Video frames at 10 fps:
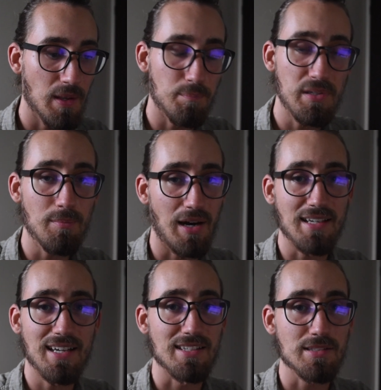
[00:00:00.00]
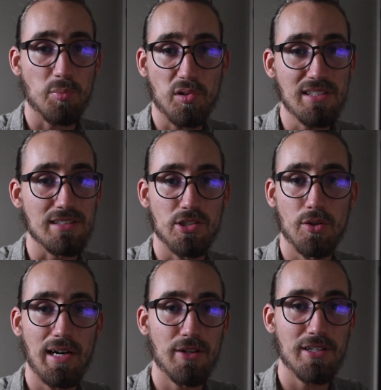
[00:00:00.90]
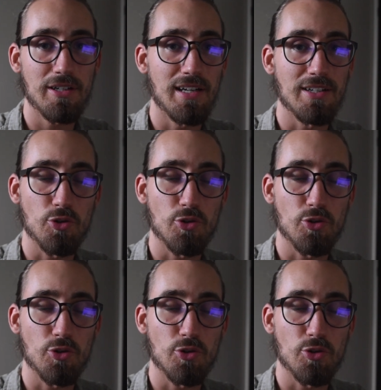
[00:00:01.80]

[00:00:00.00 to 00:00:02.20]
be my guest. Please go out there and